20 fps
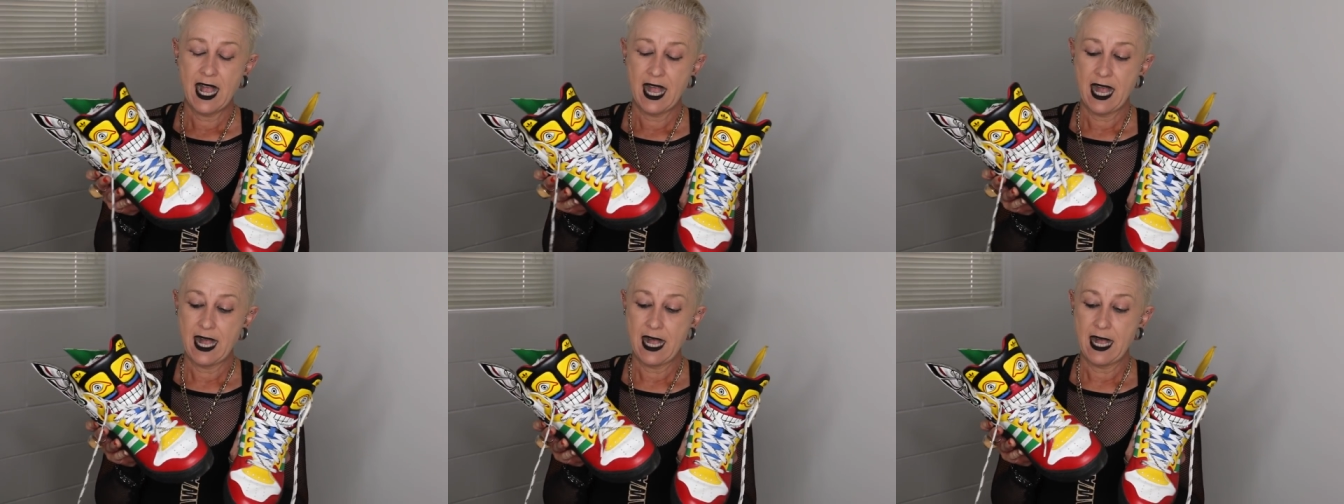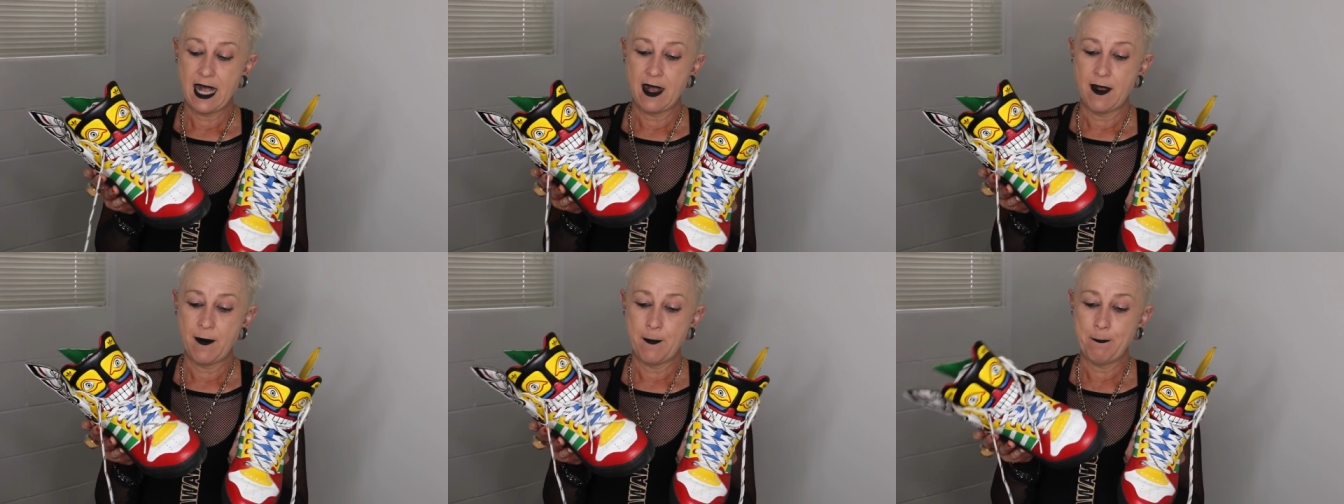
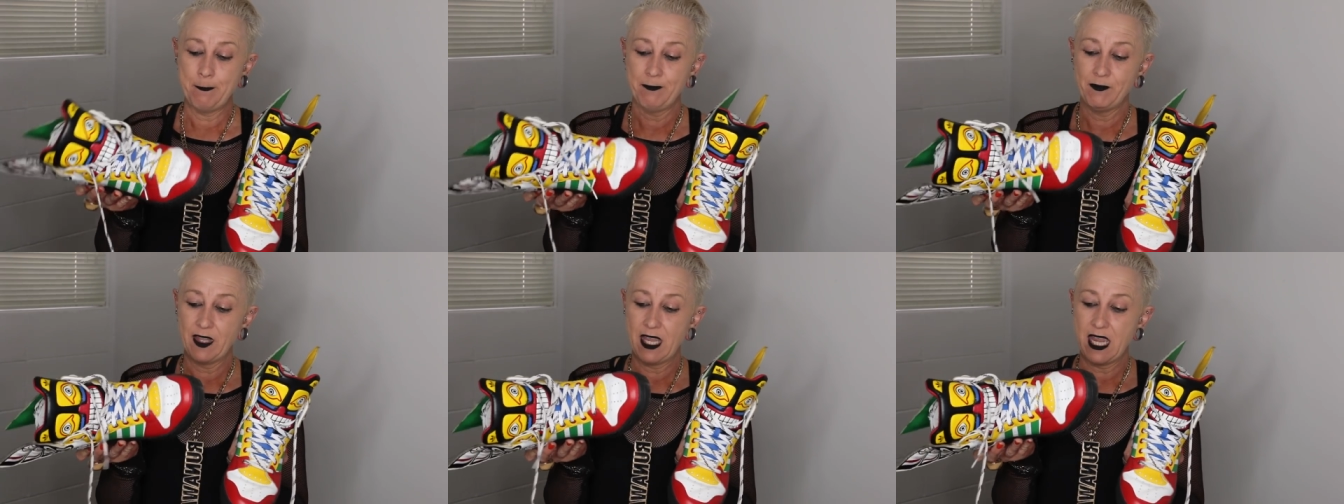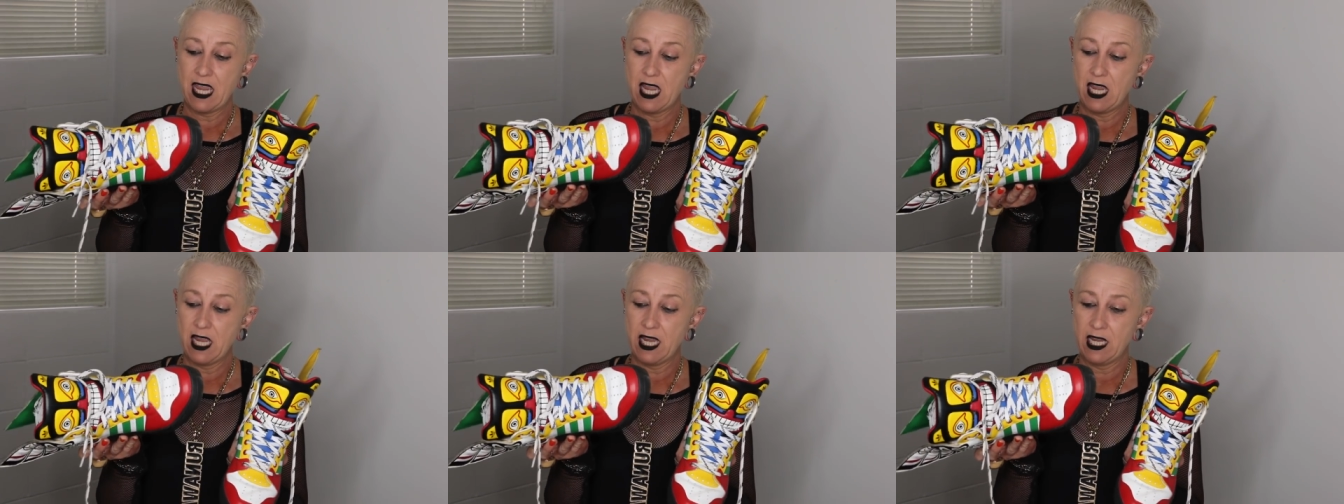Um,
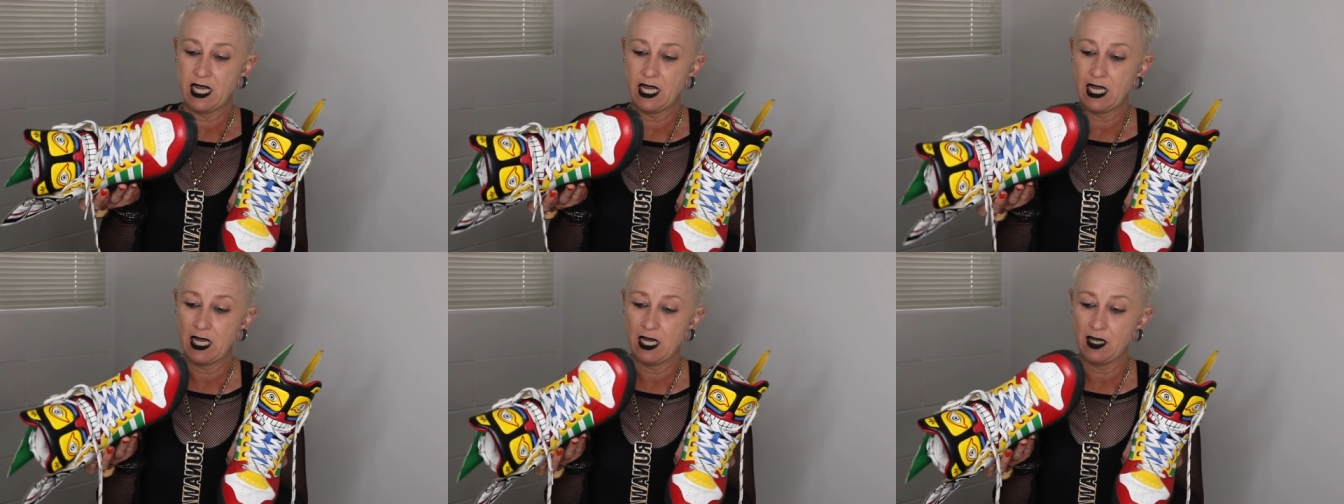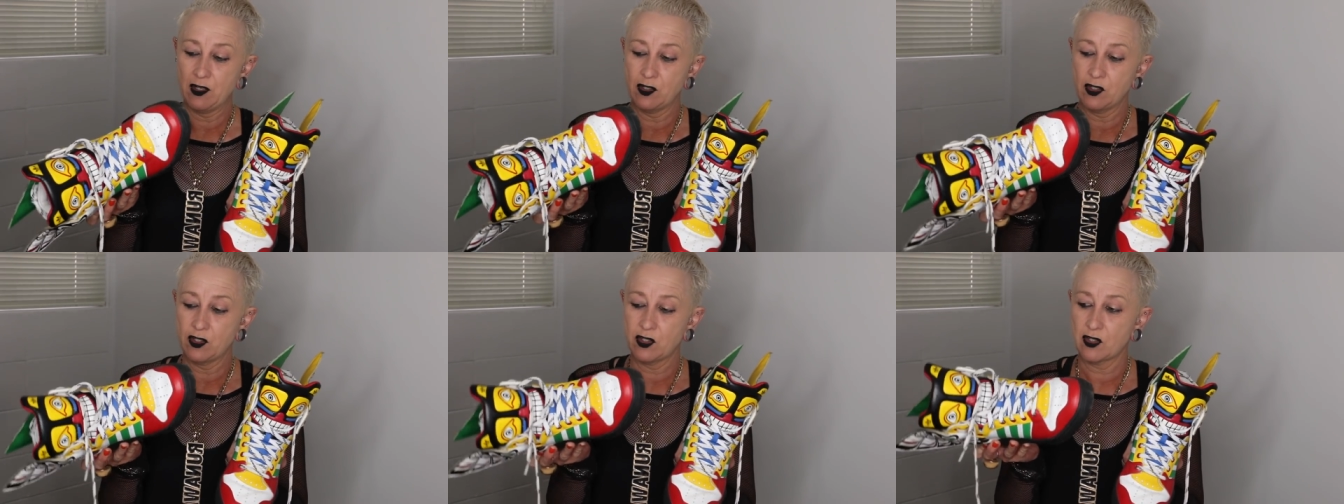
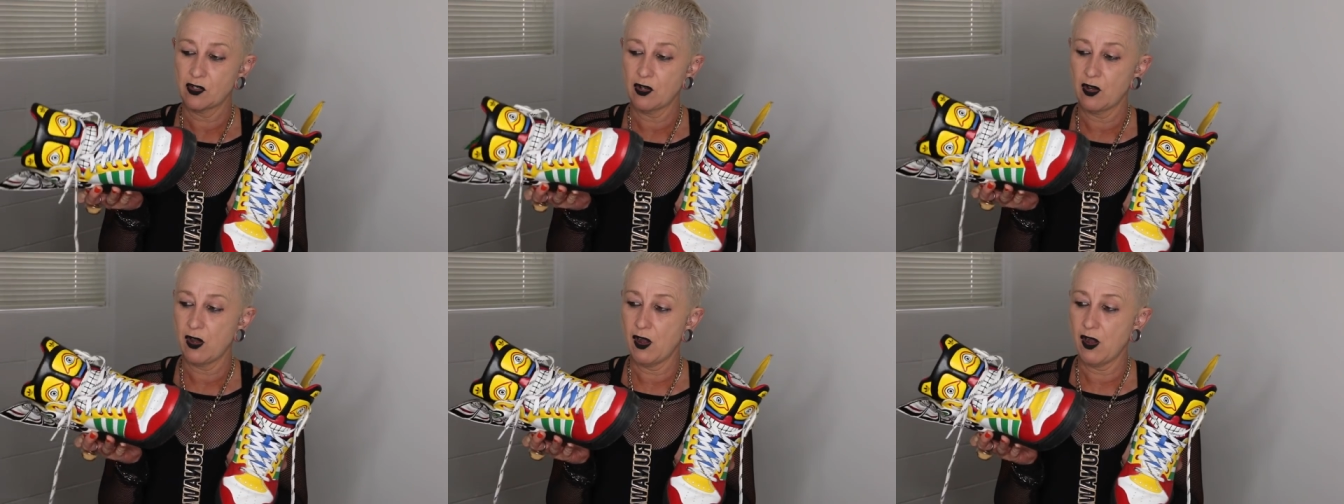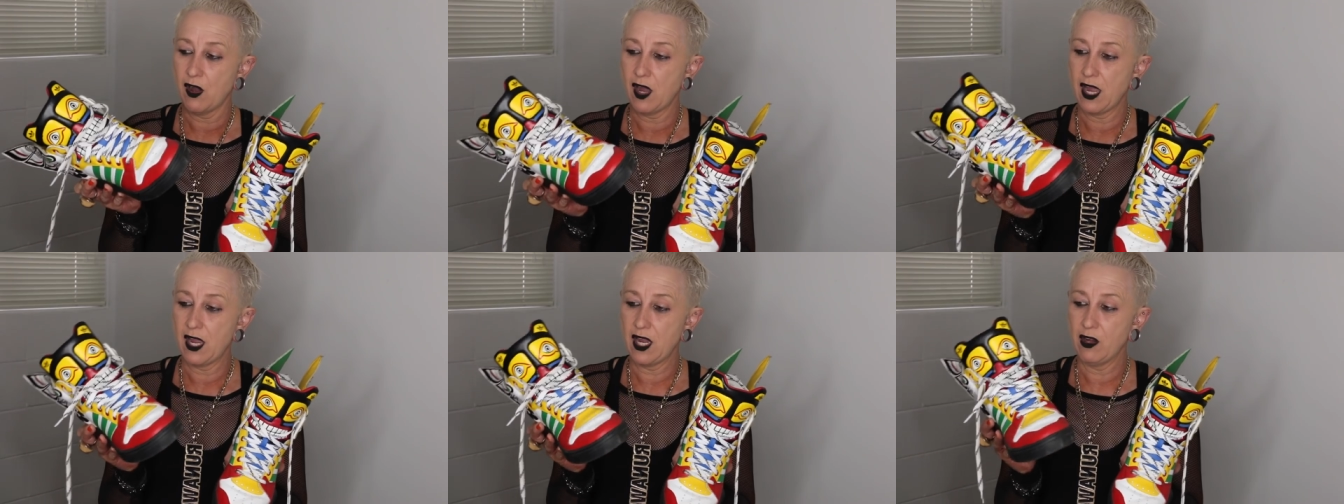and
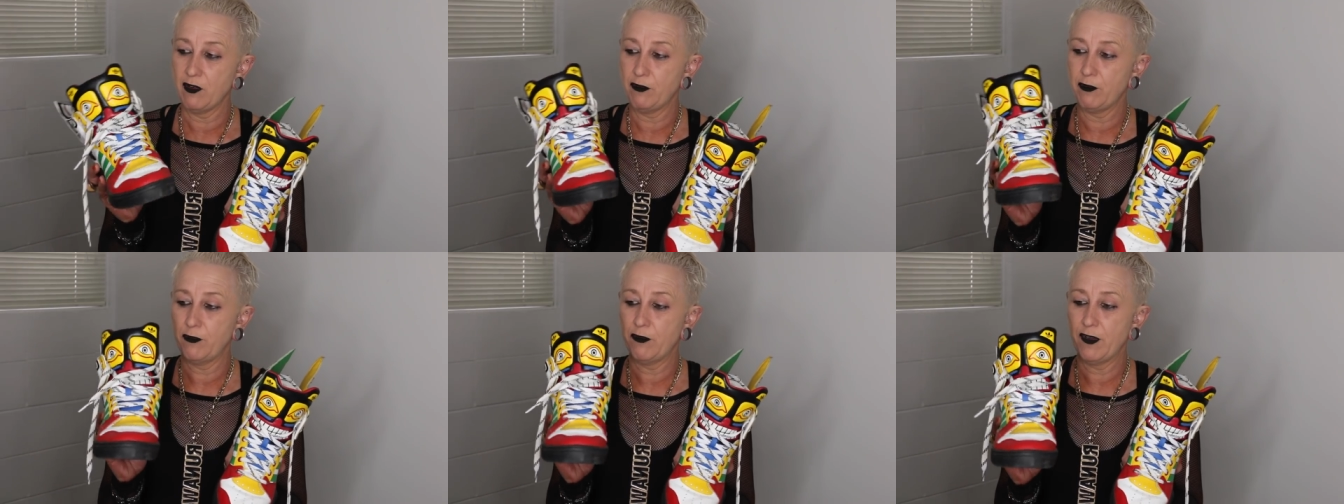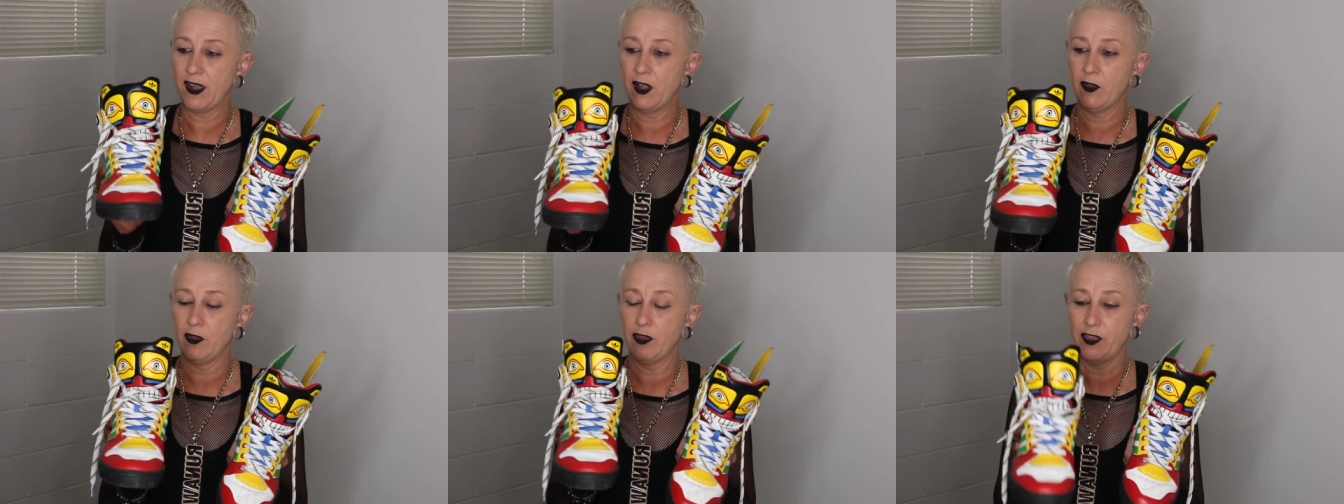I
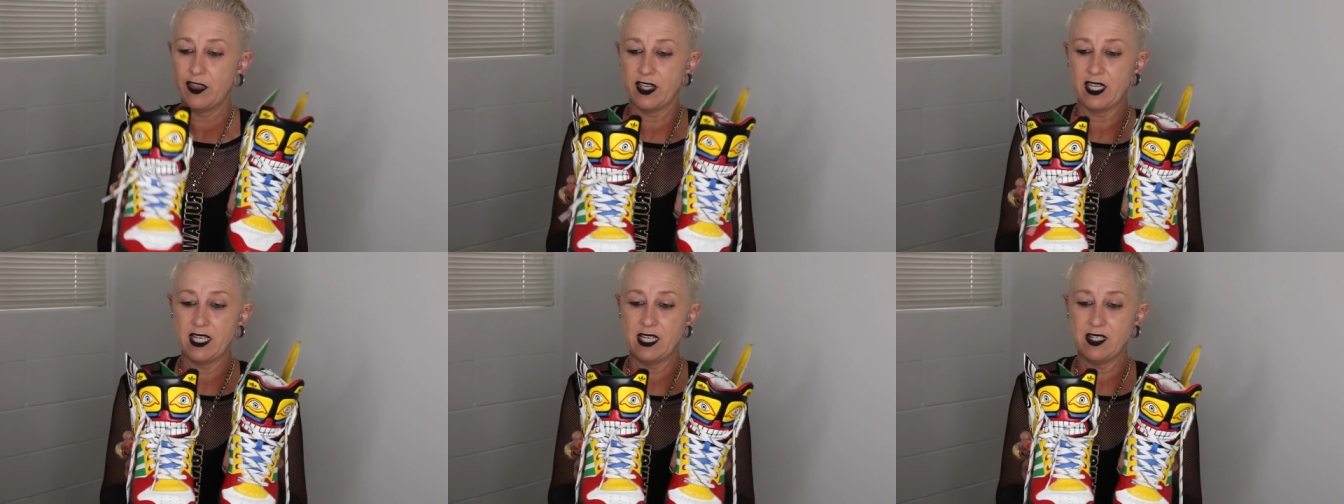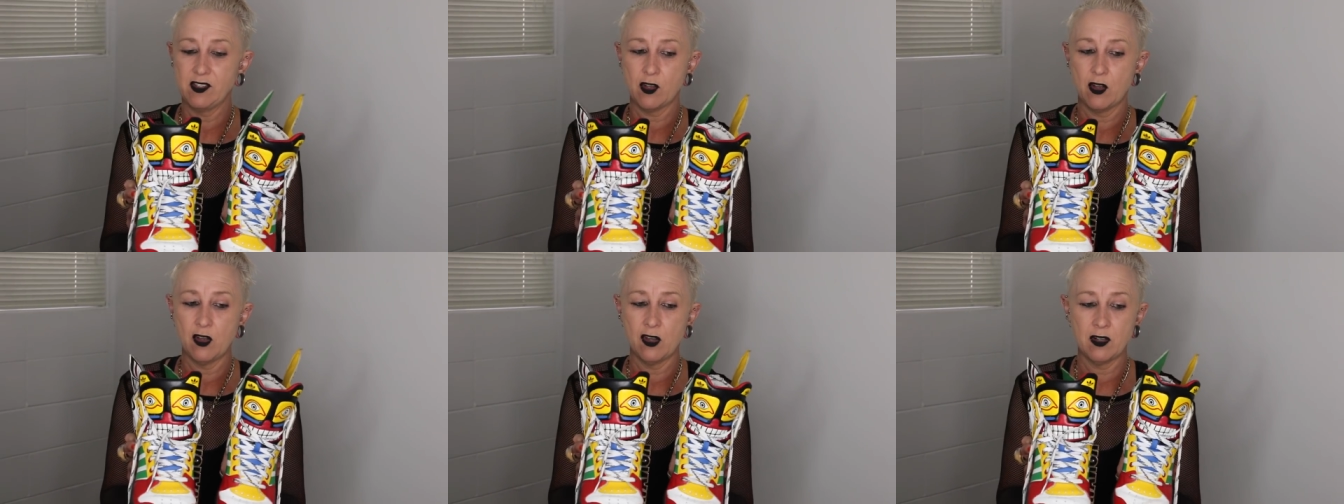found
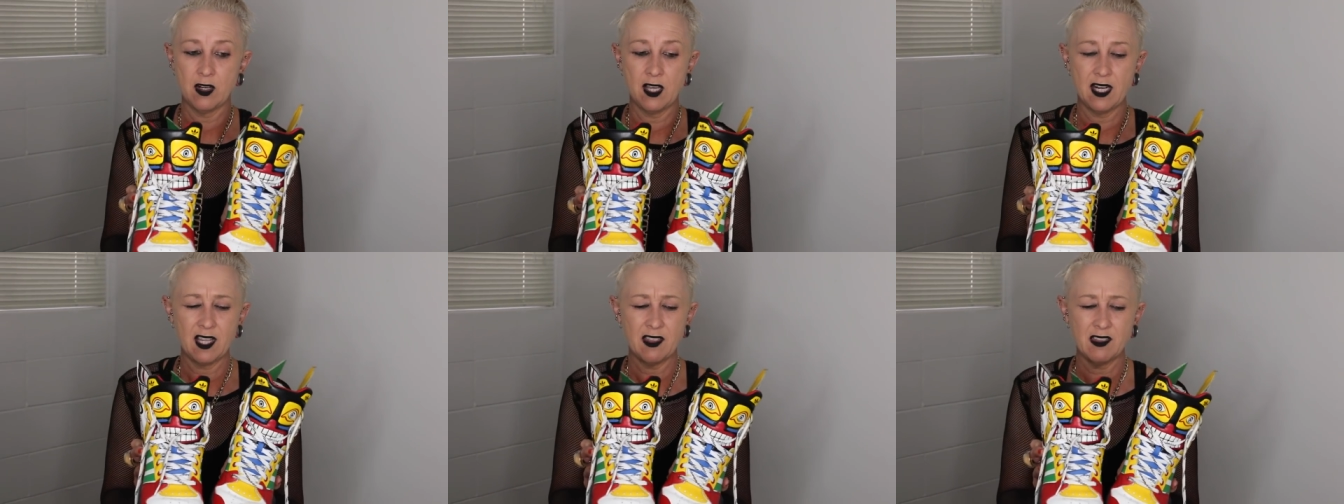these online.